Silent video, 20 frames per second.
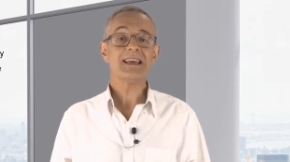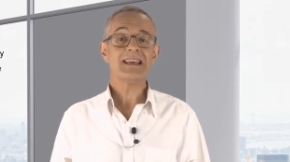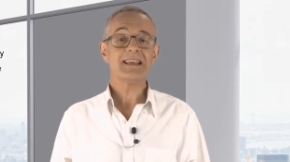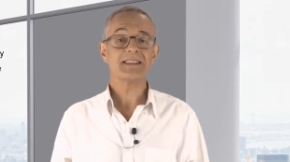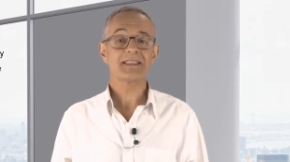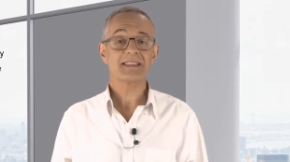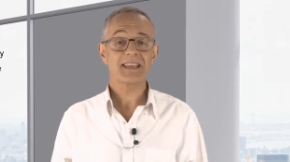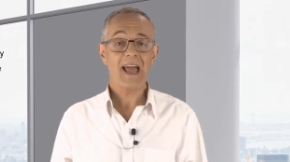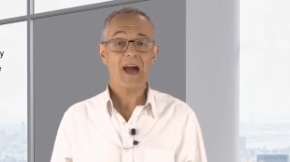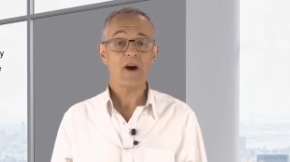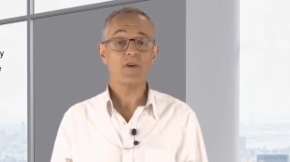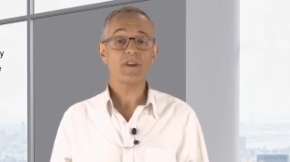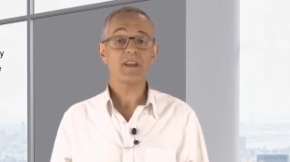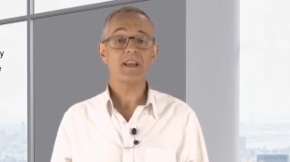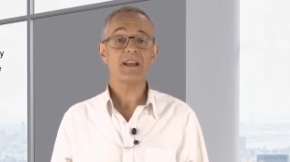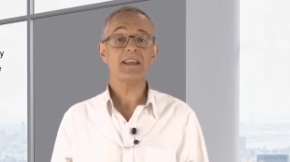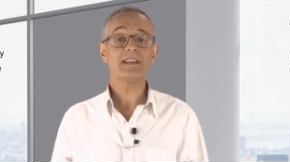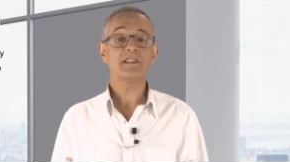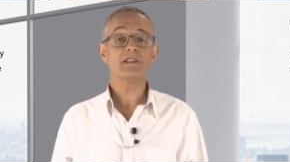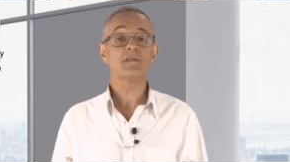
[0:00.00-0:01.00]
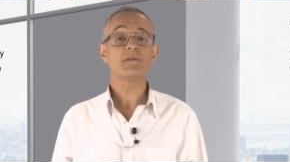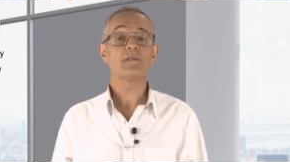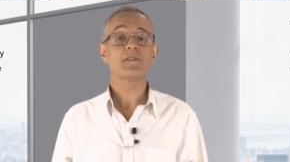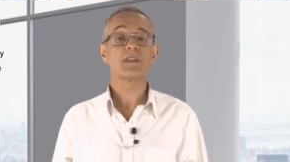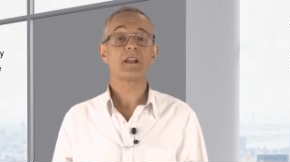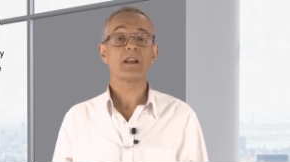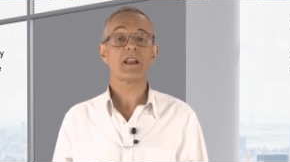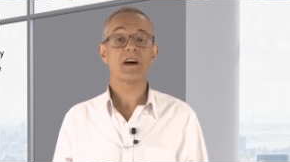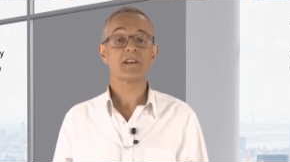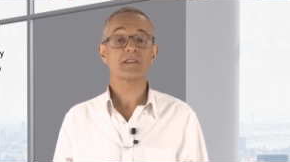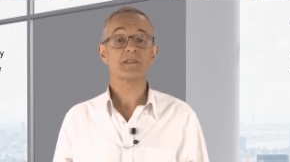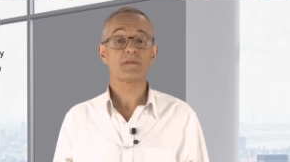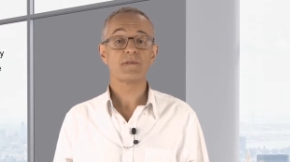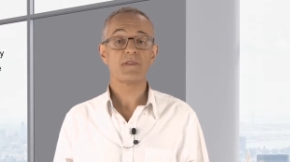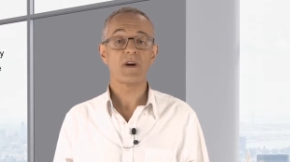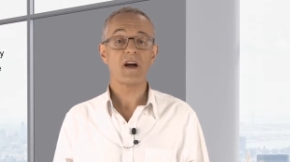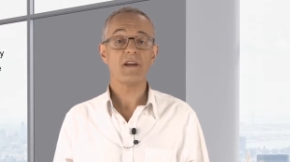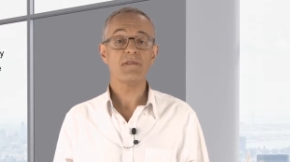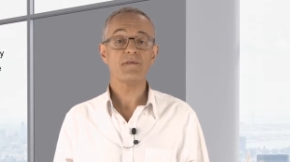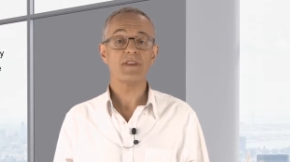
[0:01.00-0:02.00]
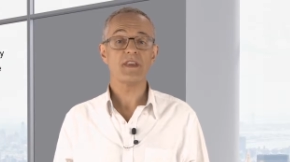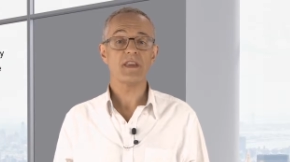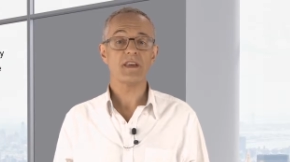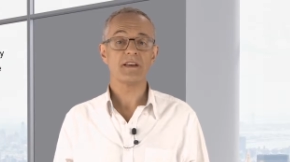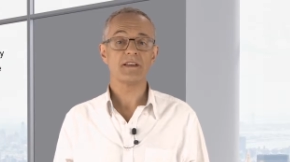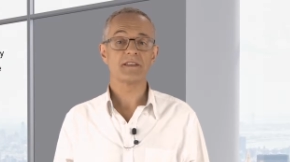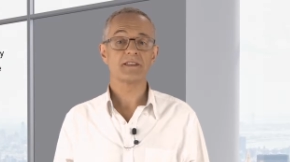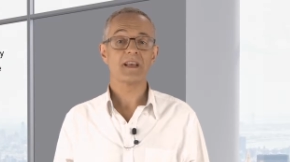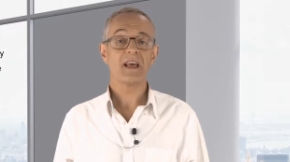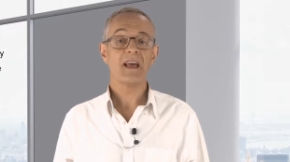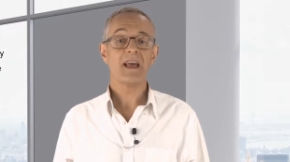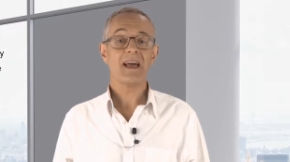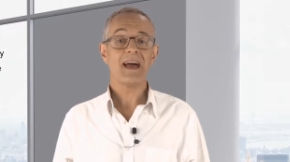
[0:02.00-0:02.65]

is calculated for the last five years